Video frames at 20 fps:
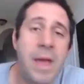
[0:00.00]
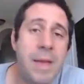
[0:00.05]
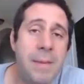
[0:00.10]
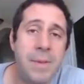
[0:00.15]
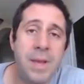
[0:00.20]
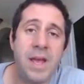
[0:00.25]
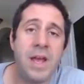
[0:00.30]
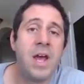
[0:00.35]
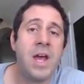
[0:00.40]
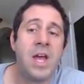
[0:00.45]

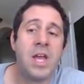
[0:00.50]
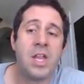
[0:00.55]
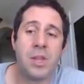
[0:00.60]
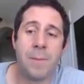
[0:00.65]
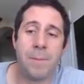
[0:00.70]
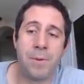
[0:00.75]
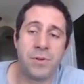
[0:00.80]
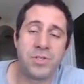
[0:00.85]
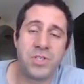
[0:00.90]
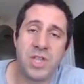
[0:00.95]
Maybe
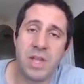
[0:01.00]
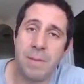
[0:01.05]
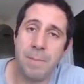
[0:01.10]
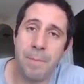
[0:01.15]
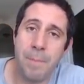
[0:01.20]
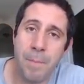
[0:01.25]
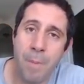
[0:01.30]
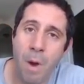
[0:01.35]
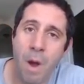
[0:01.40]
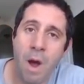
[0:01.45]
the person
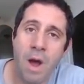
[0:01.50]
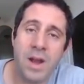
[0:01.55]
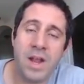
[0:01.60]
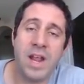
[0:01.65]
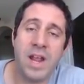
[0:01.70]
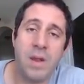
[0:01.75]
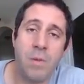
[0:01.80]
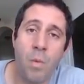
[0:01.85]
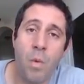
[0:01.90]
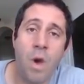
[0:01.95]
that
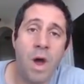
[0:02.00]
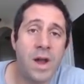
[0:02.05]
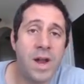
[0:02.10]
bought it and